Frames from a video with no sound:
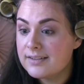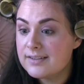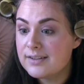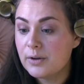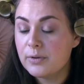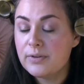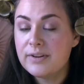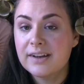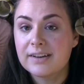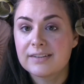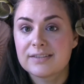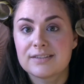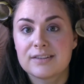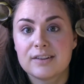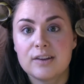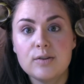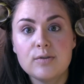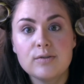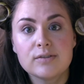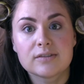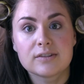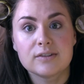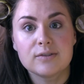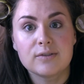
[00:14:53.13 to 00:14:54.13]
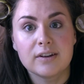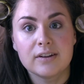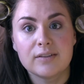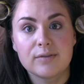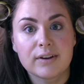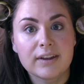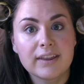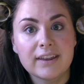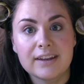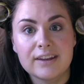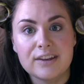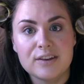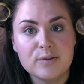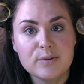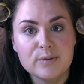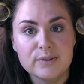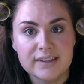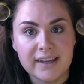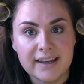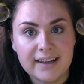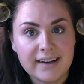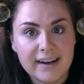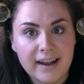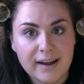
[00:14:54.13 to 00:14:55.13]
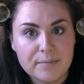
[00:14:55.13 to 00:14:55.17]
it's the only excuse you can really use it.